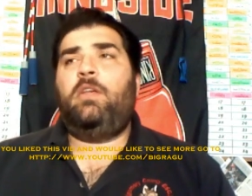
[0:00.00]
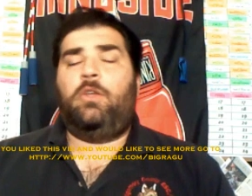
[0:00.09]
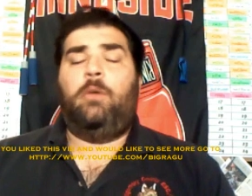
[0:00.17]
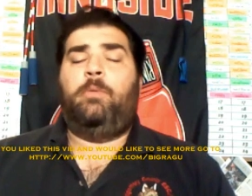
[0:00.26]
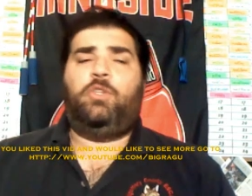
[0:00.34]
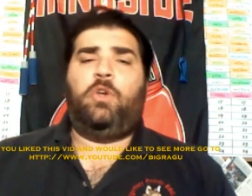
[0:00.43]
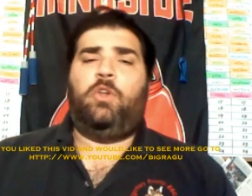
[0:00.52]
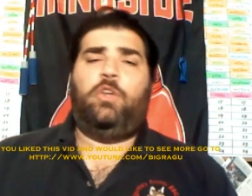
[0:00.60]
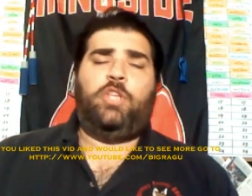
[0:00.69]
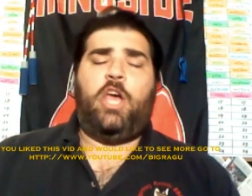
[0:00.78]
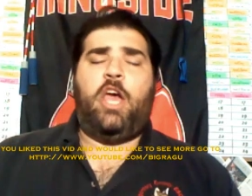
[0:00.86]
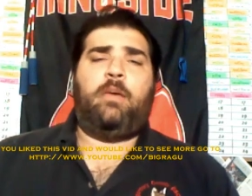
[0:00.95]
Nobody's going
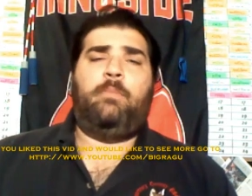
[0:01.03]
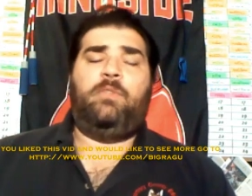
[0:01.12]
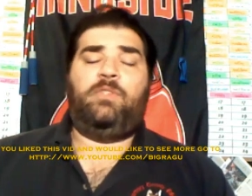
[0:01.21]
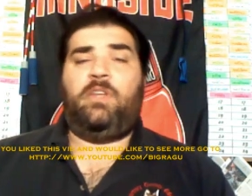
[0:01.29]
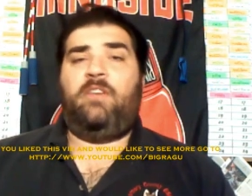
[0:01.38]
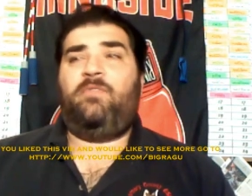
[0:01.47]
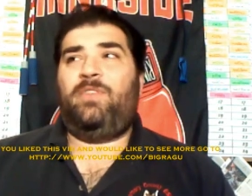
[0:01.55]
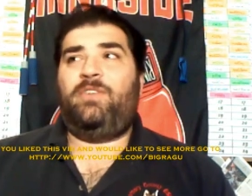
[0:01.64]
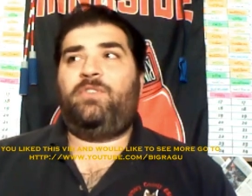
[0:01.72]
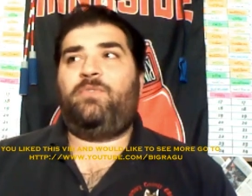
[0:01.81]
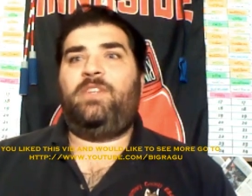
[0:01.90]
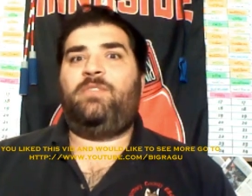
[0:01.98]
to attack him and stuff. Well,
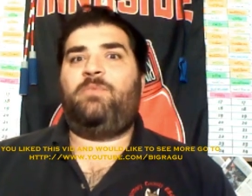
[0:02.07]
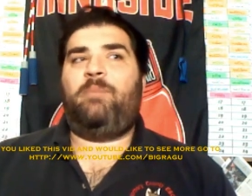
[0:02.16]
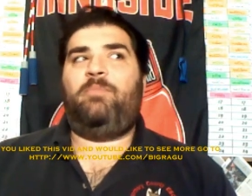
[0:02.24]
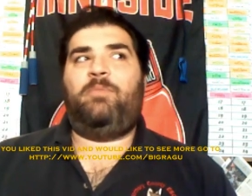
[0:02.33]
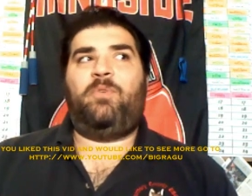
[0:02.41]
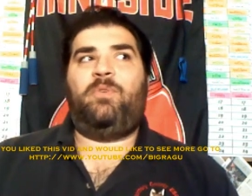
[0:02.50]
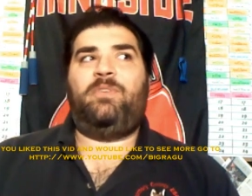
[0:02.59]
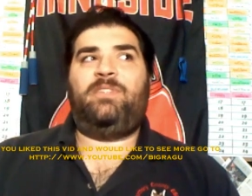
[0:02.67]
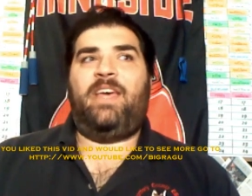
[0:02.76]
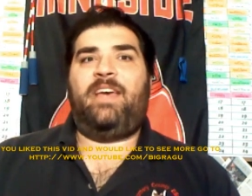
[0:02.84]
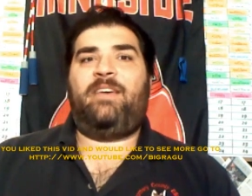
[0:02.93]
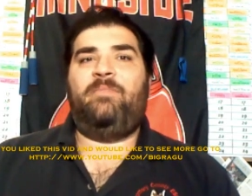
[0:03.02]
there's a reason why people don't
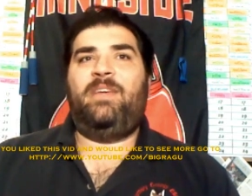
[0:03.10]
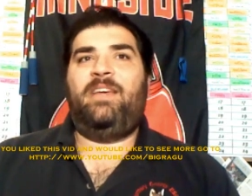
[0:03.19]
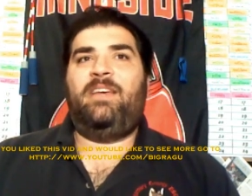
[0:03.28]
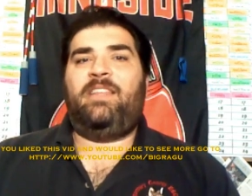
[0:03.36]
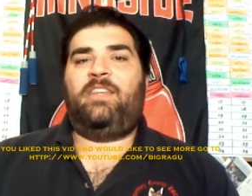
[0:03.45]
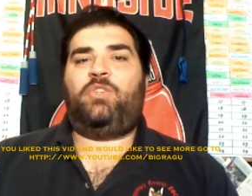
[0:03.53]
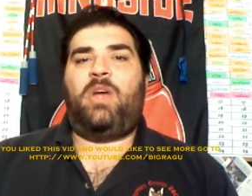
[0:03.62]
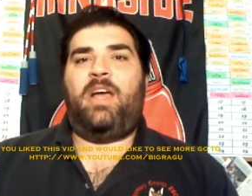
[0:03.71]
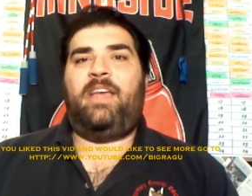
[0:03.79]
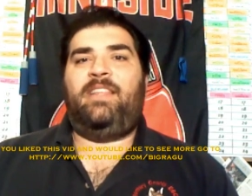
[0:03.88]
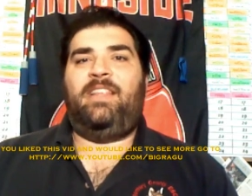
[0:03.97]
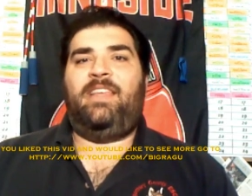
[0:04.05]
attack him. They
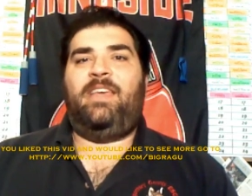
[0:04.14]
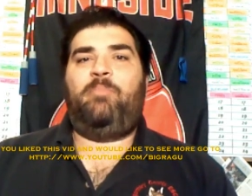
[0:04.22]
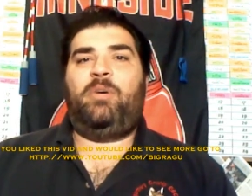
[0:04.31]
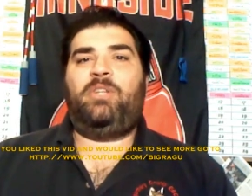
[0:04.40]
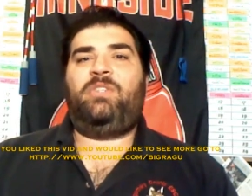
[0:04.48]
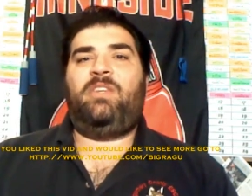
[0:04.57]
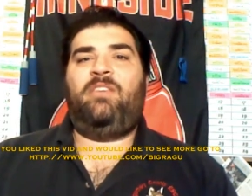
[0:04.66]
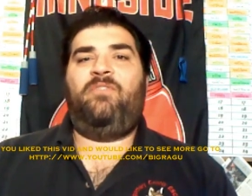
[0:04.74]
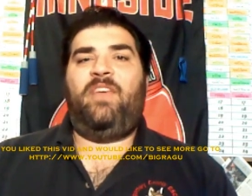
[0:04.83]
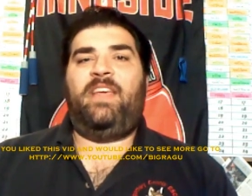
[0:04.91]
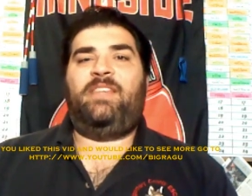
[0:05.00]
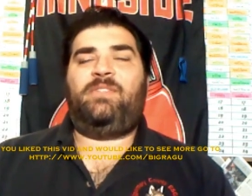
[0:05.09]
try and then they get punched in the
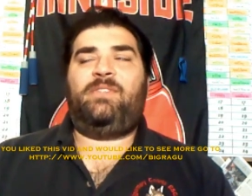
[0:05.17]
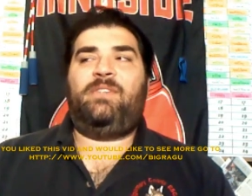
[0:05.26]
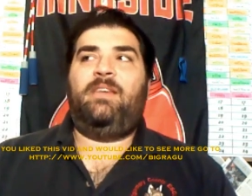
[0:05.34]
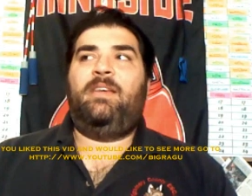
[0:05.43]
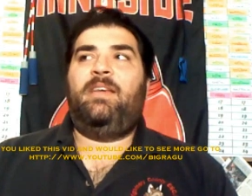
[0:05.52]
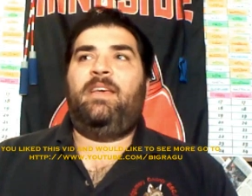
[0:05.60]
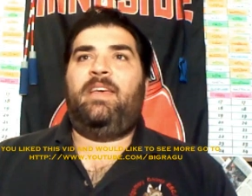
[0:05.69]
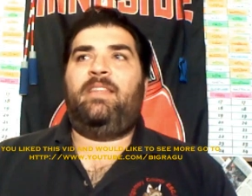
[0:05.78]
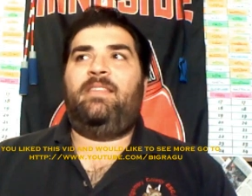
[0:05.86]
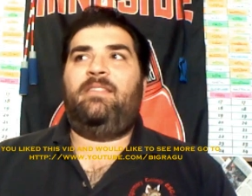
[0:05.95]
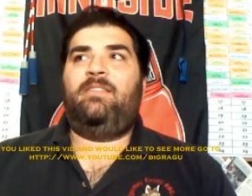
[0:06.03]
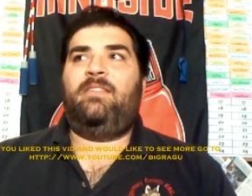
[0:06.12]
face.
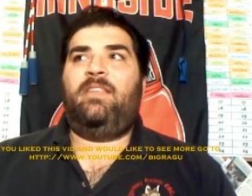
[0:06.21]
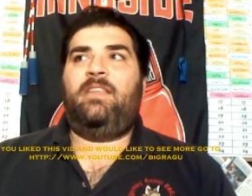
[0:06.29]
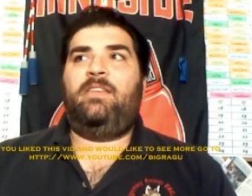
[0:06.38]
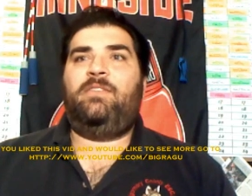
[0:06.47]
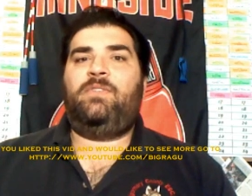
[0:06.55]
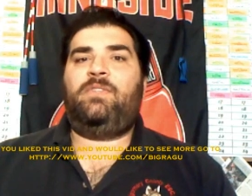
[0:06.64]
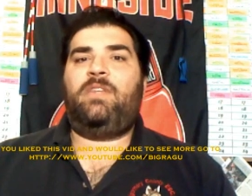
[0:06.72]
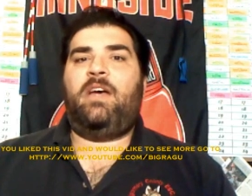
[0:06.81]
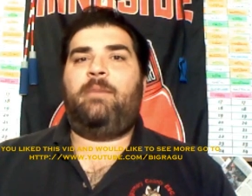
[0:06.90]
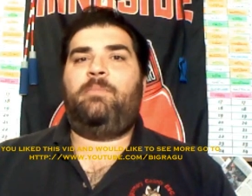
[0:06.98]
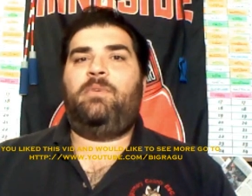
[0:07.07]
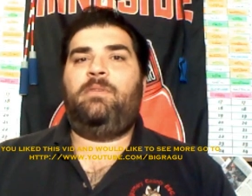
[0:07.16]
And then they
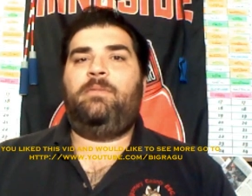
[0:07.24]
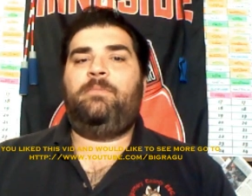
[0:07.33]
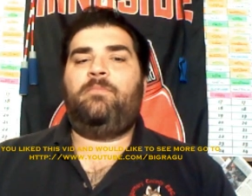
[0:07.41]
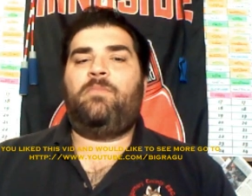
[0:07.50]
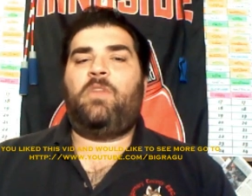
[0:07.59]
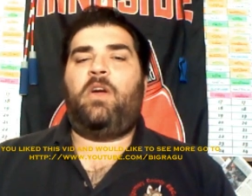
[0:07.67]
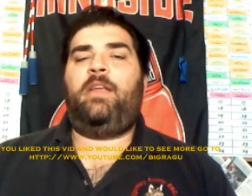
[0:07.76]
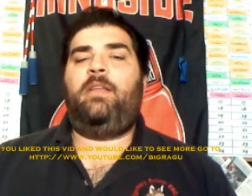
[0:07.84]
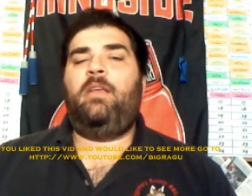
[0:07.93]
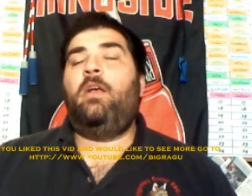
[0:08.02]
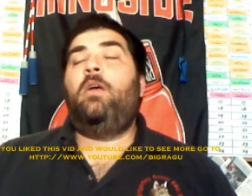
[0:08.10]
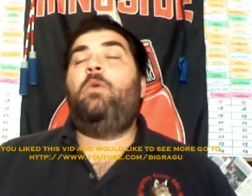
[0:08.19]
stop. Alright?
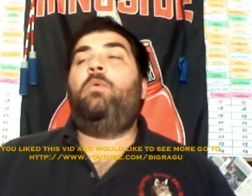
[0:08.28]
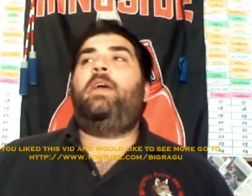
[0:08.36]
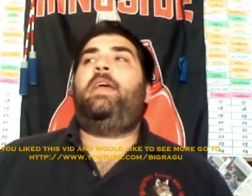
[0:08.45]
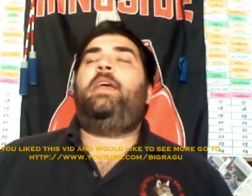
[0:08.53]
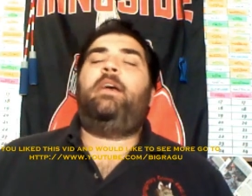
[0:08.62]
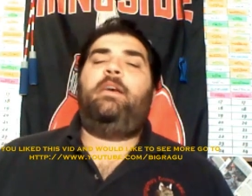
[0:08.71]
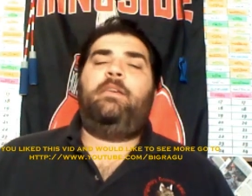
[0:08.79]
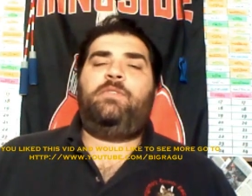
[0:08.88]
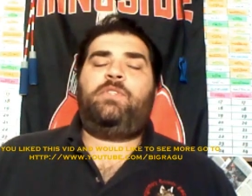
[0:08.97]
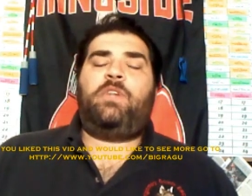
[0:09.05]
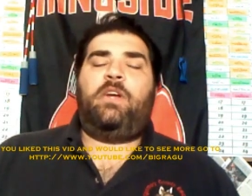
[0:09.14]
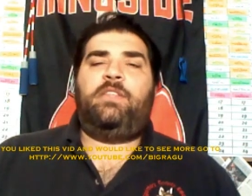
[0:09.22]
Well, hey, uh,
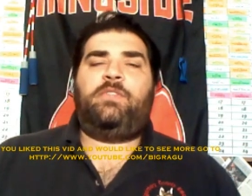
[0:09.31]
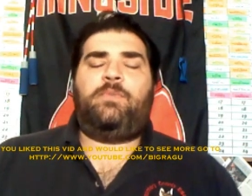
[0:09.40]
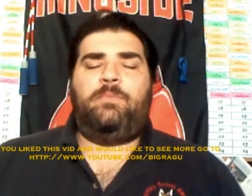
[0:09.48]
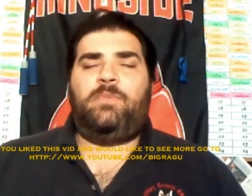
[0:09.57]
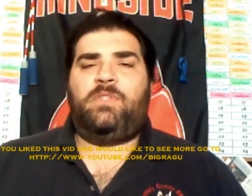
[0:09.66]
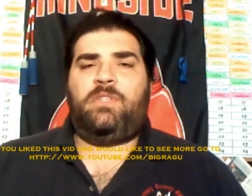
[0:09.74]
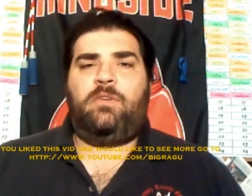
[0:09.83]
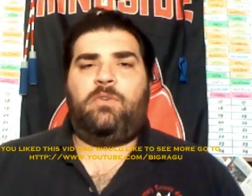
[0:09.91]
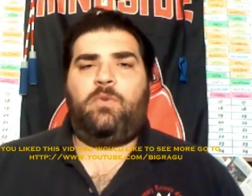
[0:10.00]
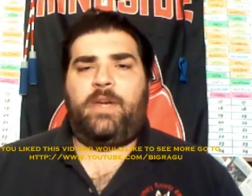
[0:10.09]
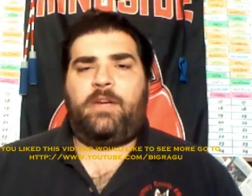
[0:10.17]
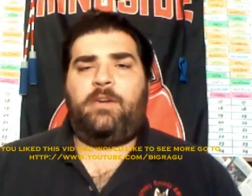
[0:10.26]
sorry this one was a little
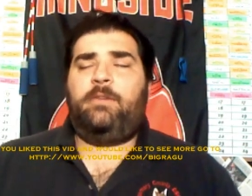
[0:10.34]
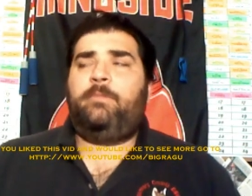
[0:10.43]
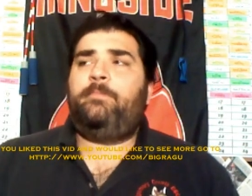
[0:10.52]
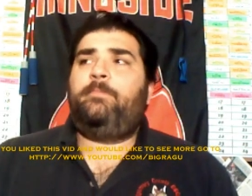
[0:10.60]
quicker.